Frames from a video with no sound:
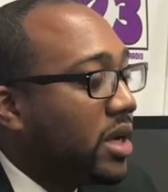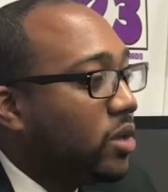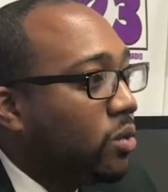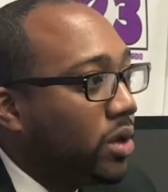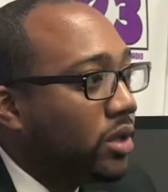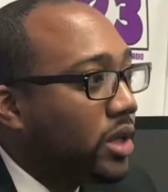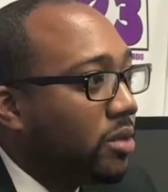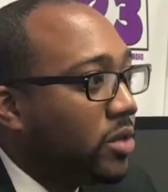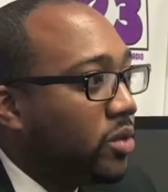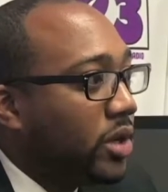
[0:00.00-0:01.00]
the work that
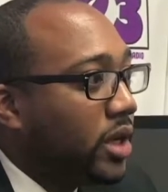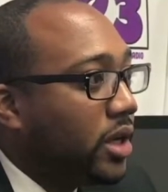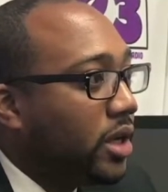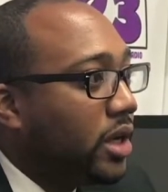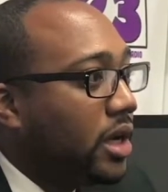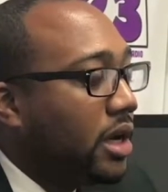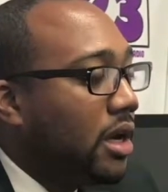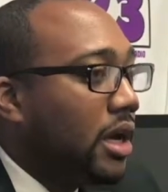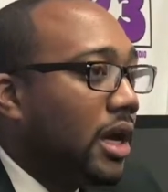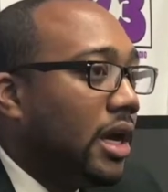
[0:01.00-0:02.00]
I'm doing here.
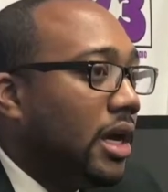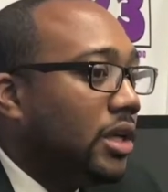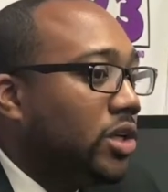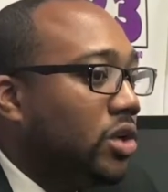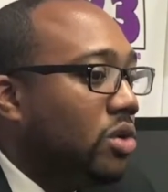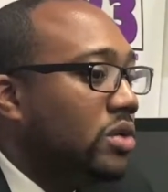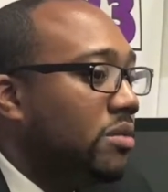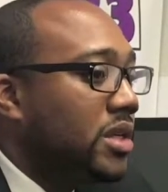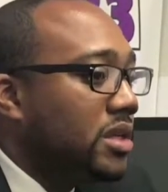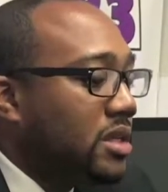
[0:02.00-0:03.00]
And, you know,
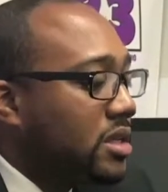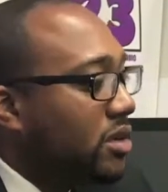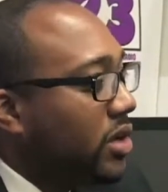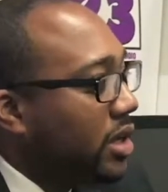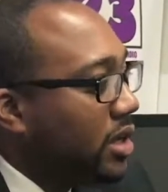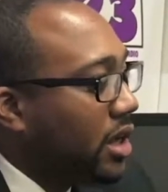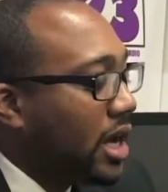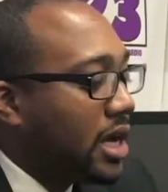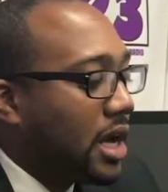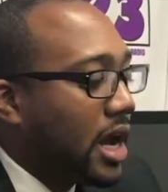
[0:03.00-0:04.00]
sometimes I'll sit over there and
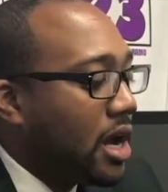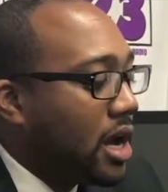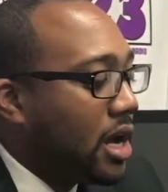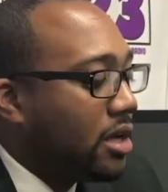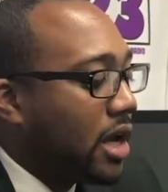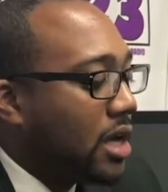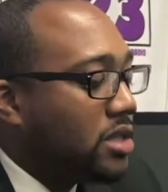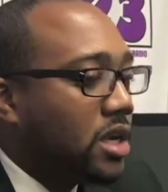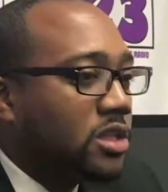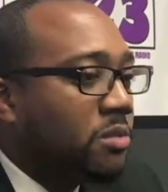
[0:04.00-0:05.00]
I'll
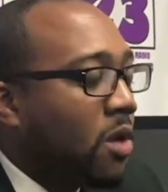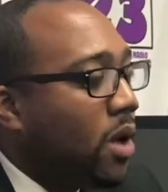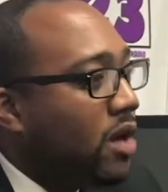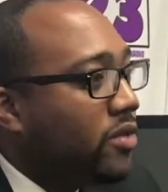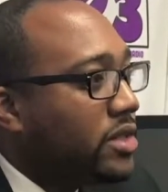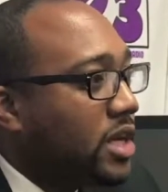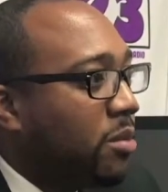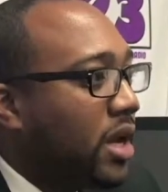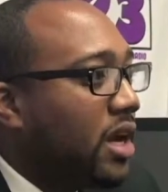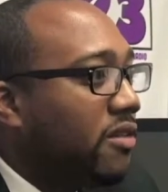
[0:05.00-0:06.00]
talk to my wife and say,
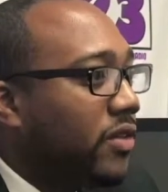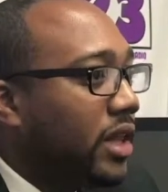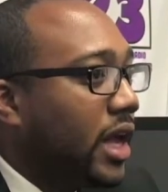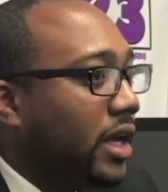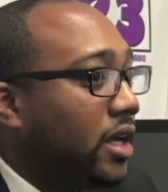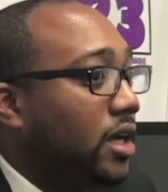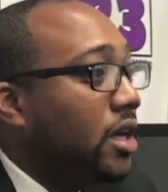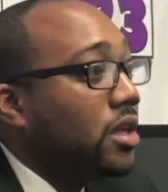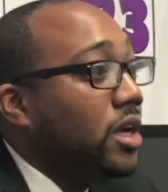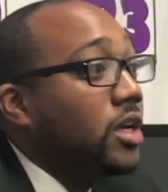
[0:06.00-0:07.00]
man, I feel like in
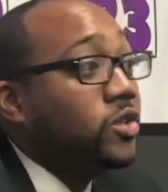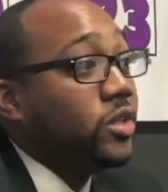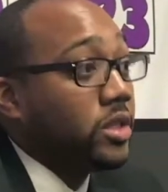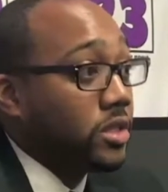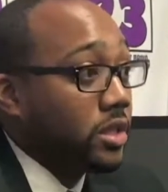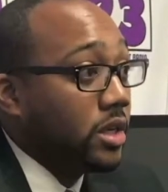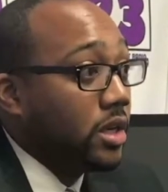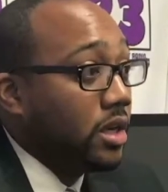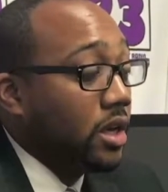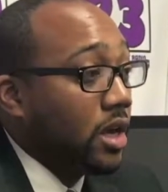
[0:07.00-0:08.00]
other countries
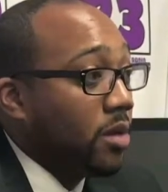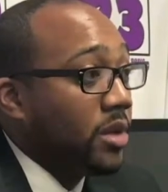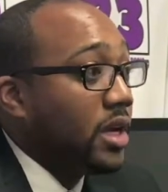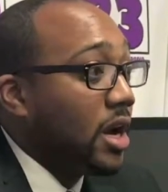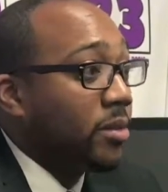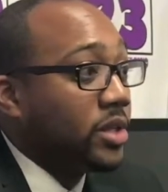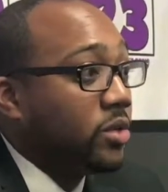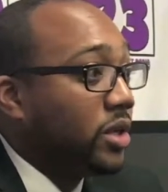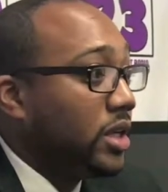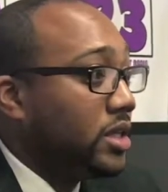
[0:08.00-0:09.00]
I'm getting
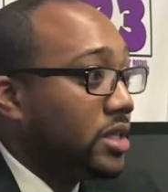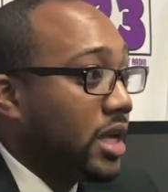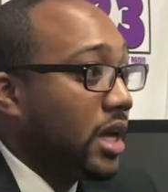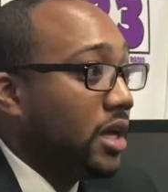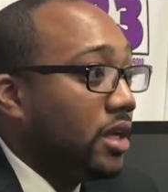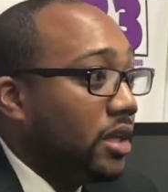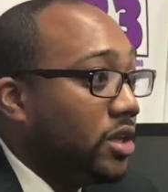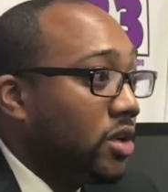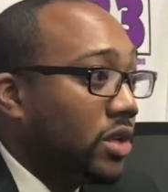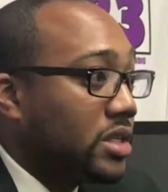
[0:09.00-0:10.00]
opportunities that
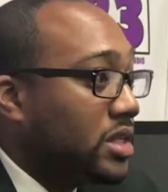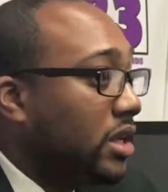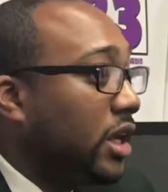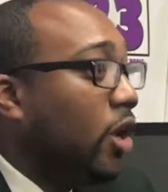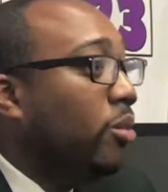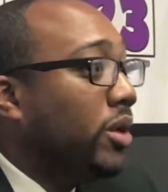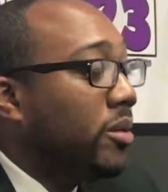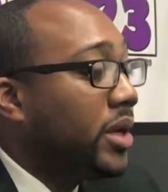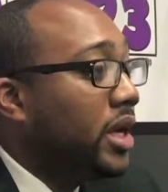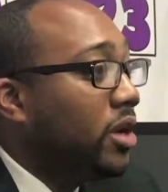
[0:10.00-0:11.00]
don't necessarily open up
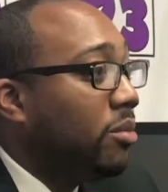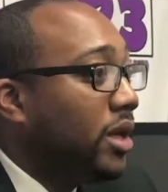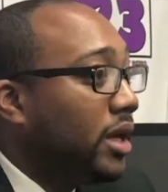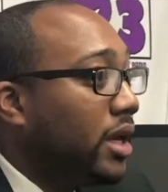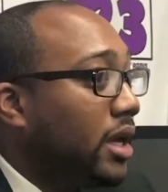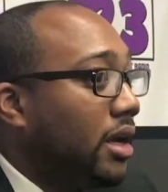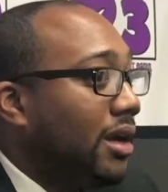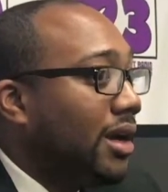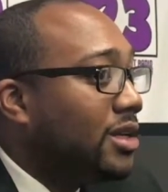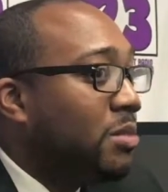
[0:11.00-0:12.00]
here. But
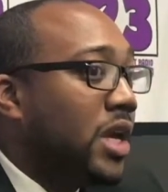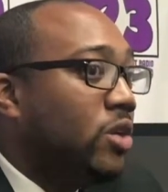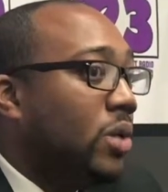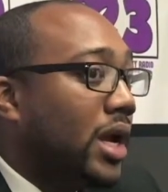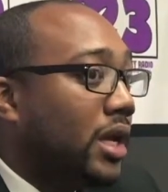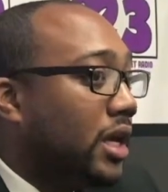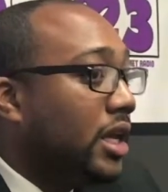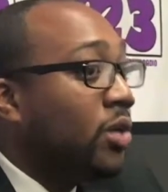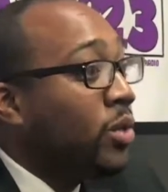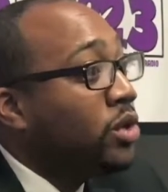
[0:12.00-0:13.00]
it's, man, you got to get
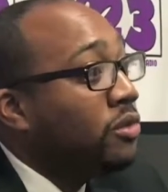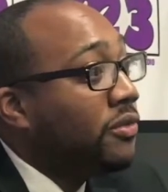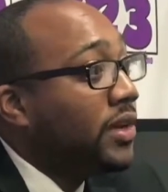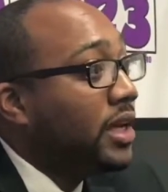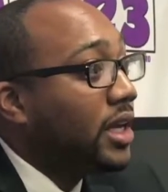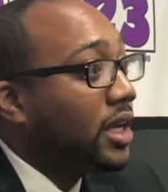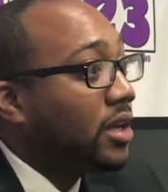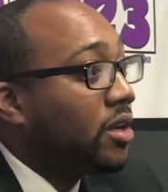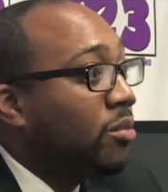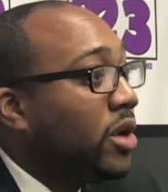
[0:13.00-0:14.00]
in where you fit
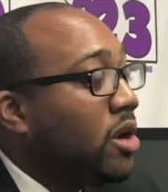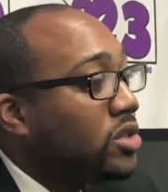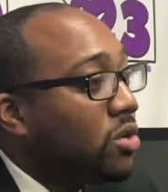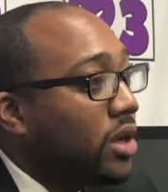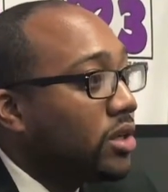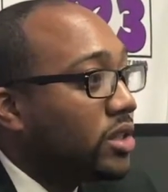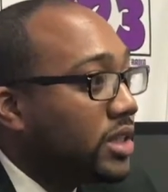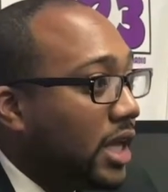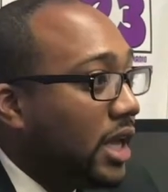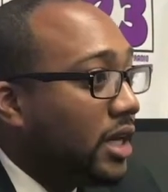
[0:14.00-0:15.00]
in, but also
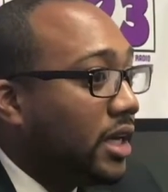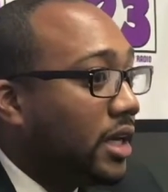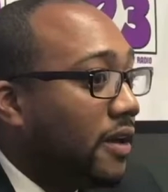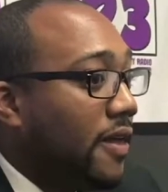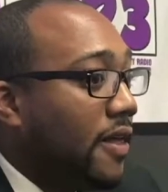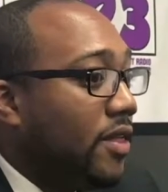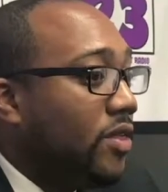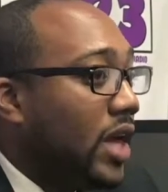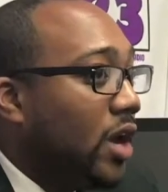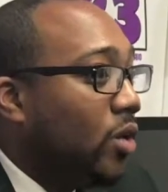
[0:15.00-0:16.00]
understanding
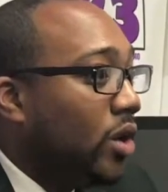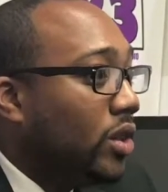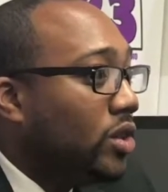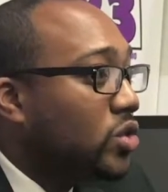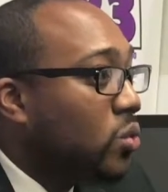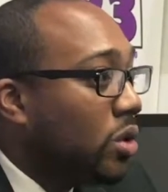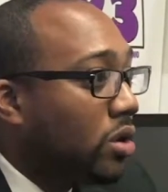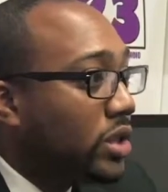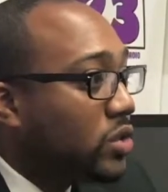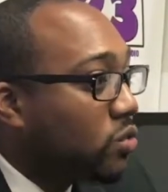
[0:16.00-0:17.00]
that this
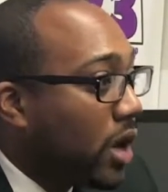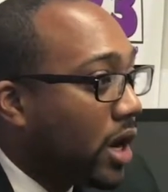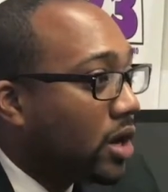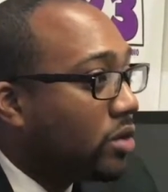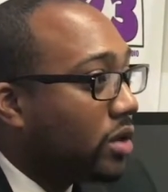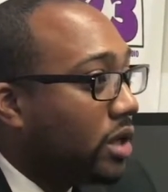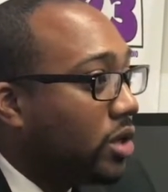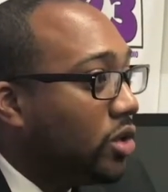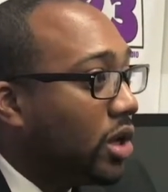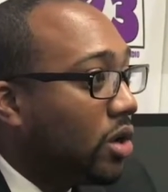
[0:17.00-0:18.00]
world is round, you
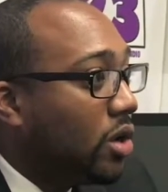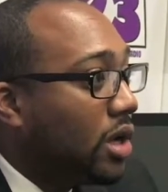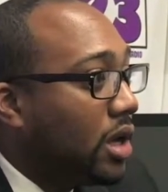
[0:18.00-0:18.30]
know?